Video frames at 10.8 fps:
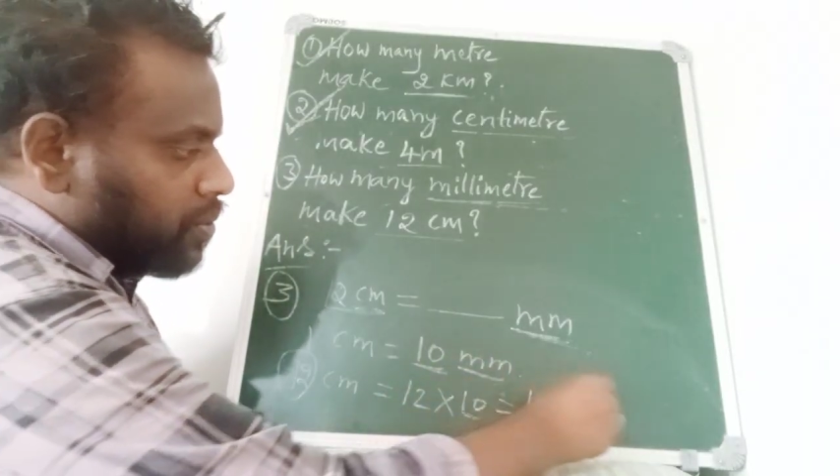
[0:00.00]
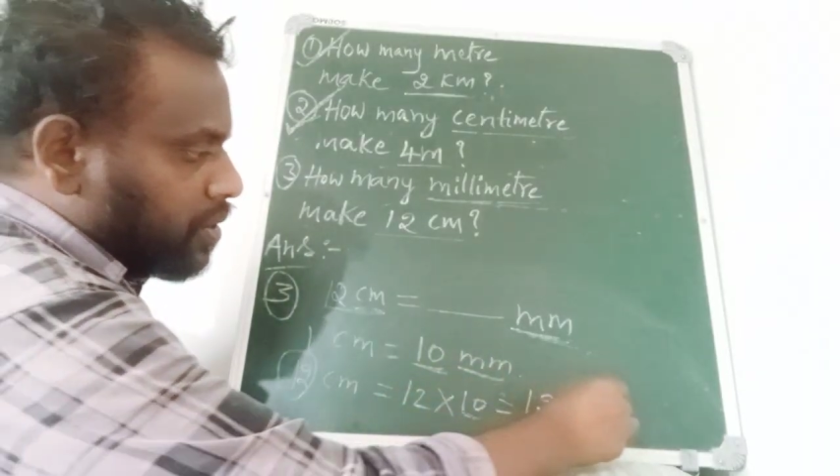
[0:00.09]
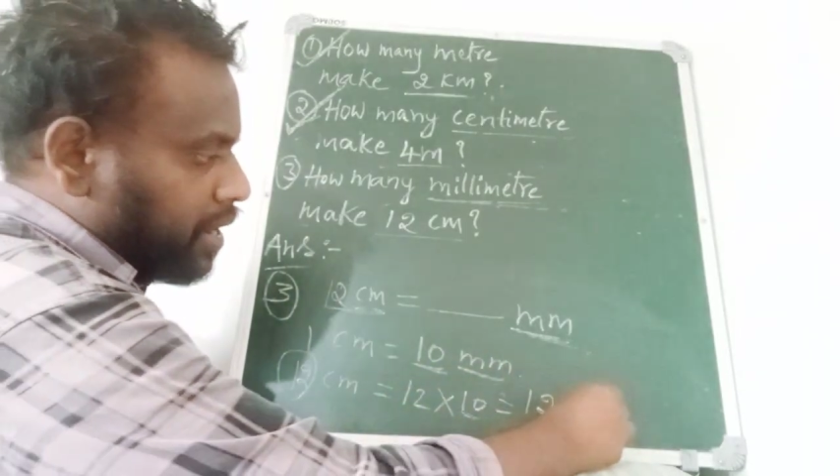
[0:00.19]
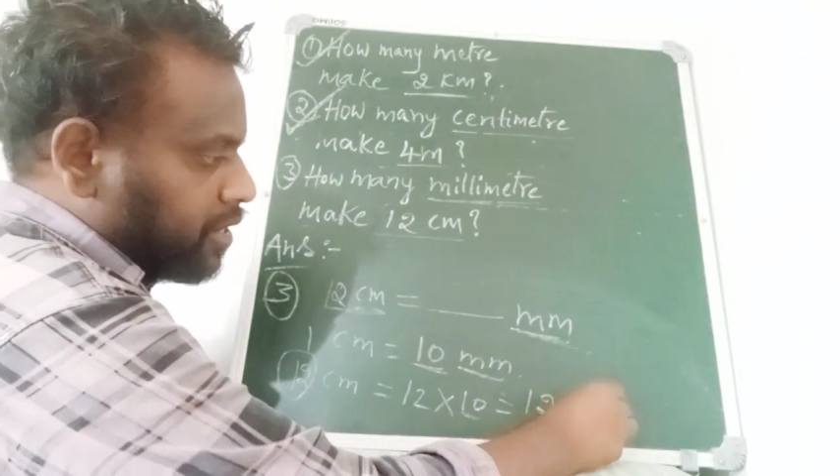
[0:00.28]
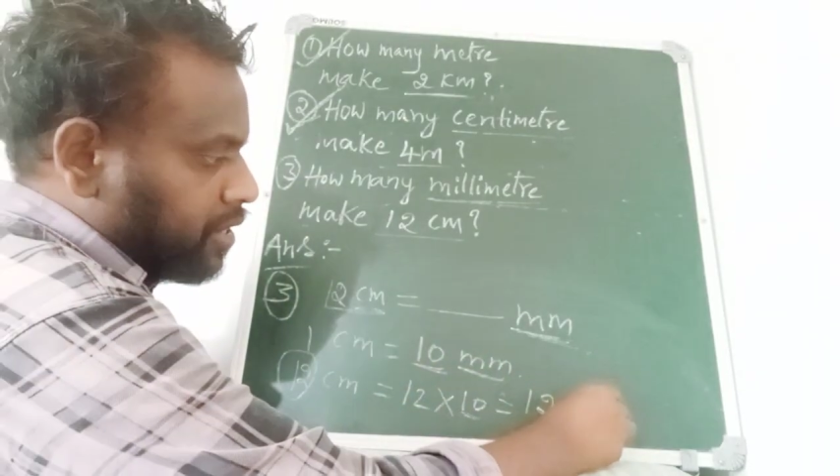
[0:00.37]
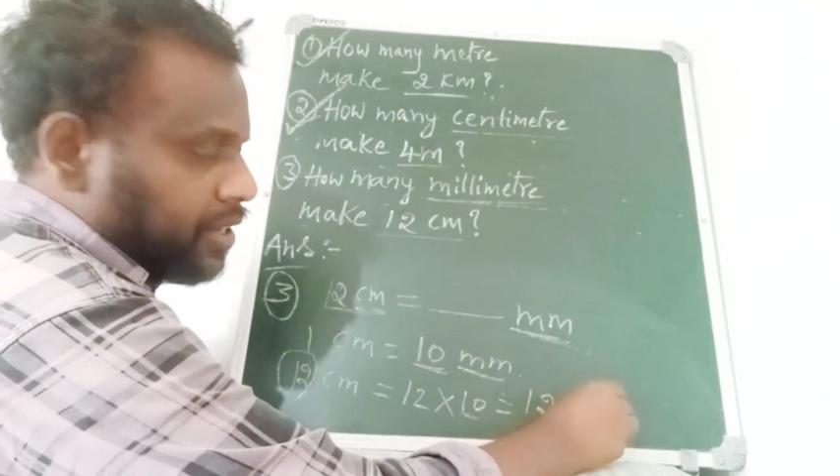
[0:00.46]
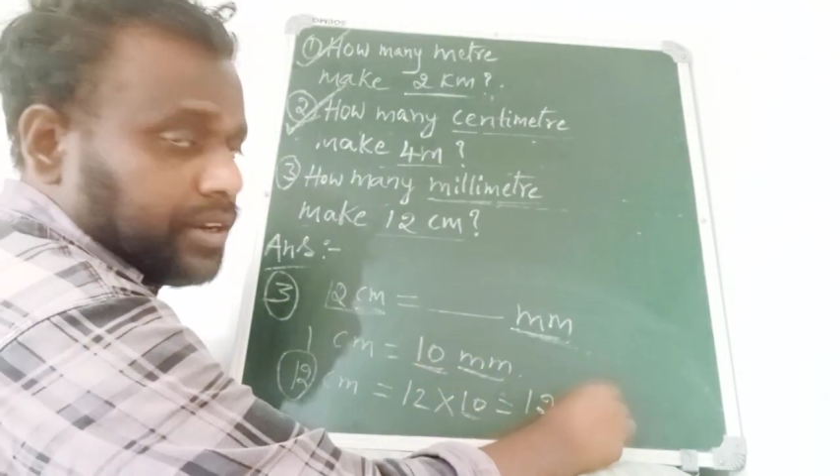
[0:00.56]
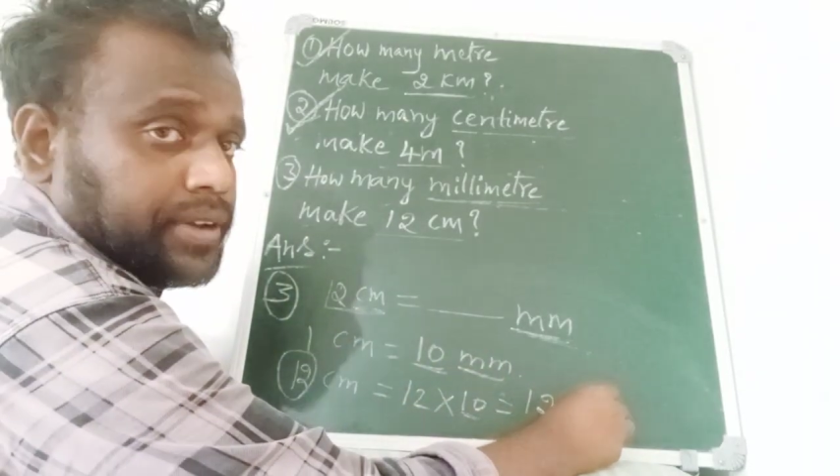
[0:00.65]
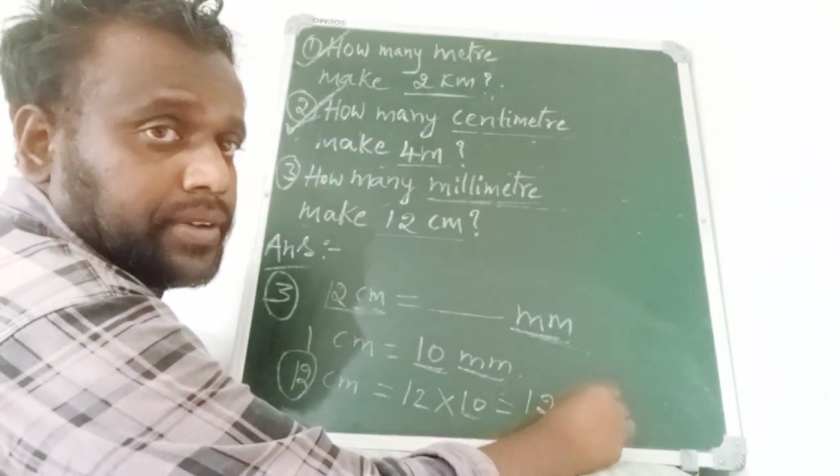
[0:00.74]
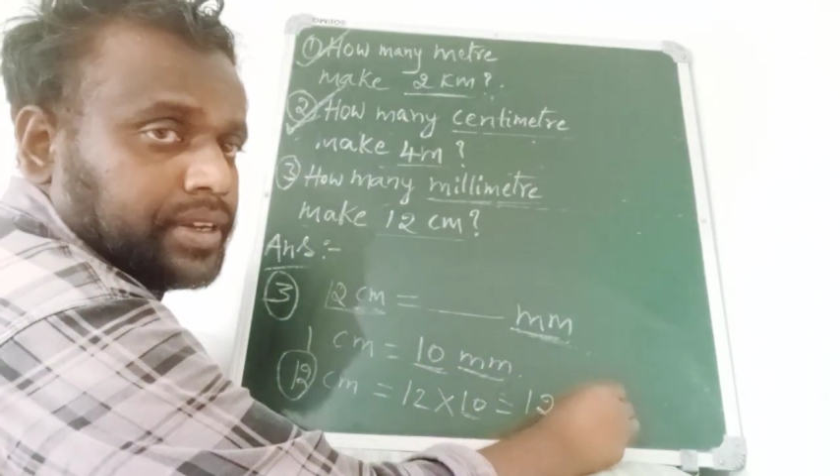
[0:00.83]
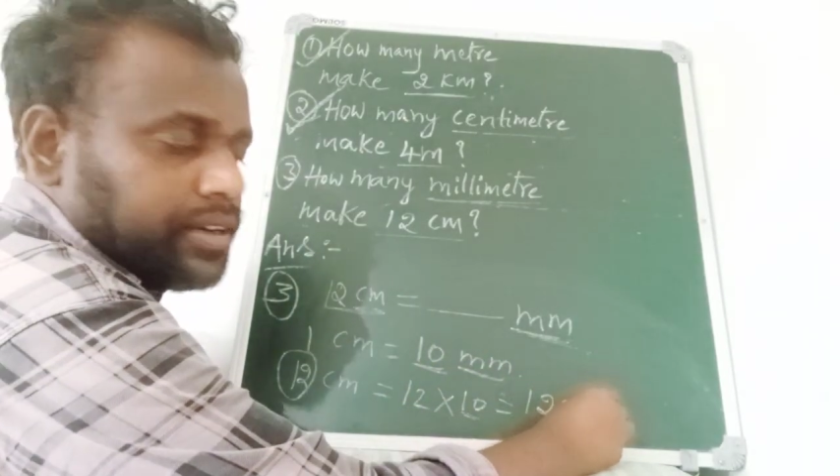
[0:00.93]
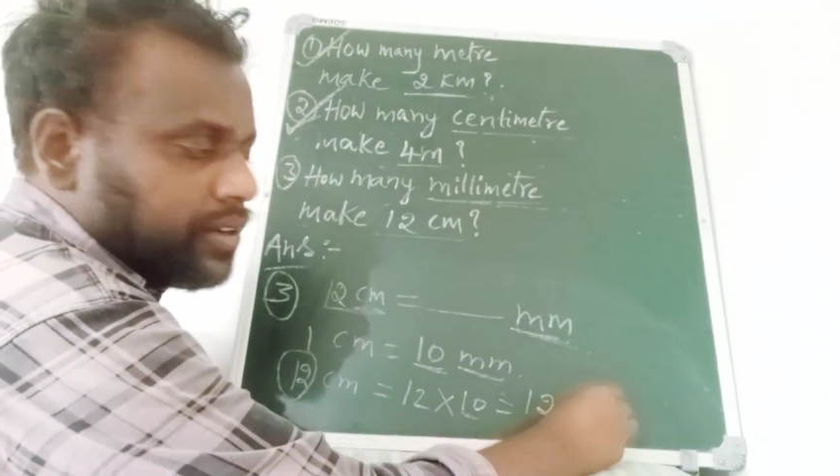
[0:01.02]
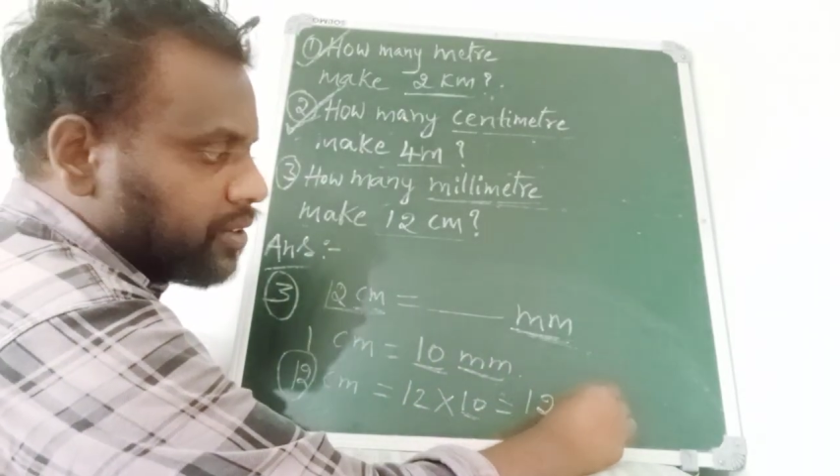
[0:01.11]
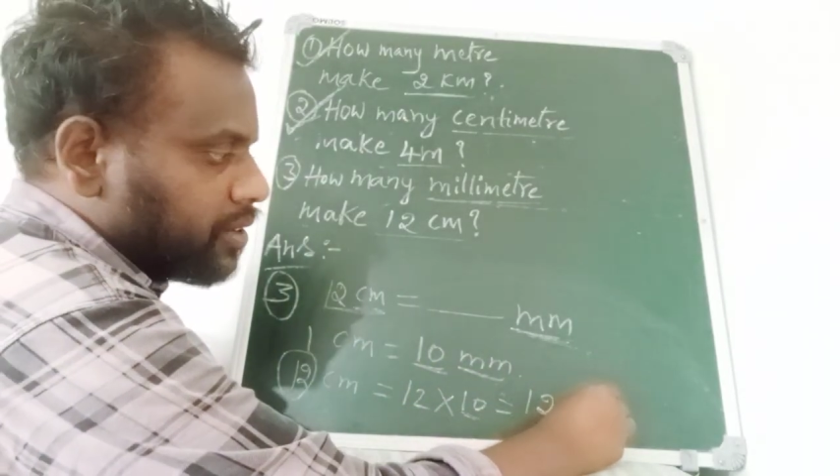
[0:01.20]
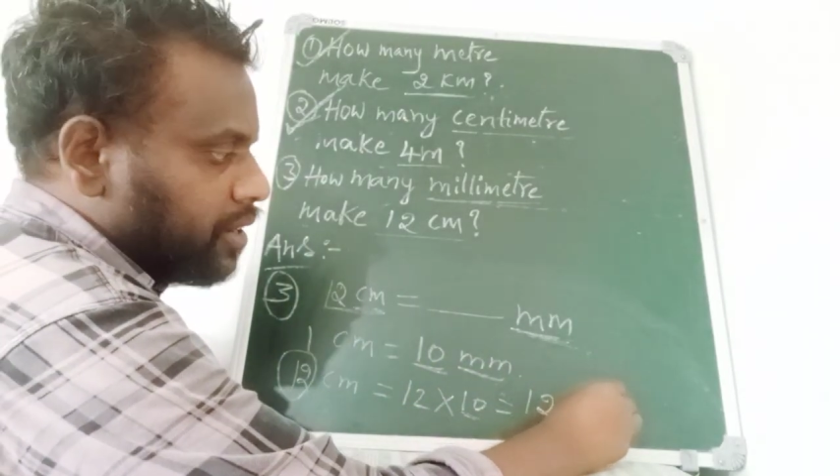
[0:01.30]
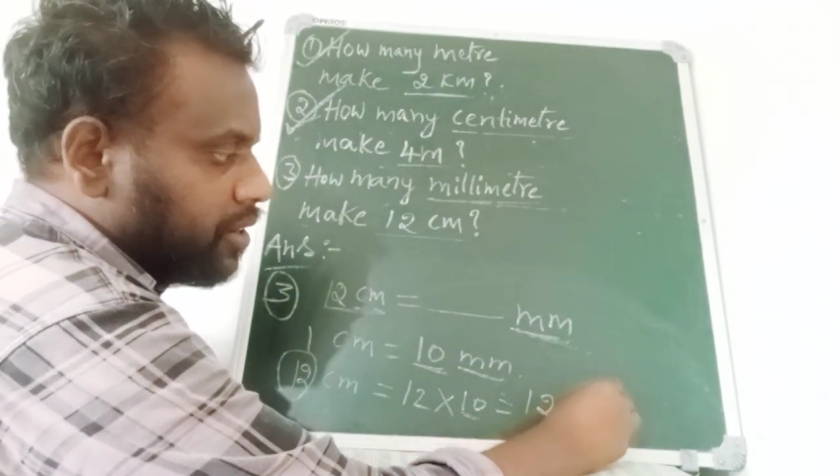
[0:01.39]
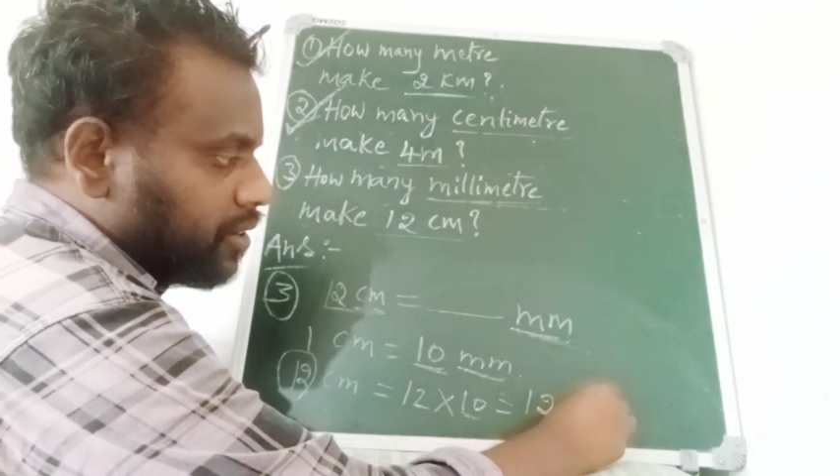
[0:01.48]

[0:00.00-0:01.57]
have to write it here. Here.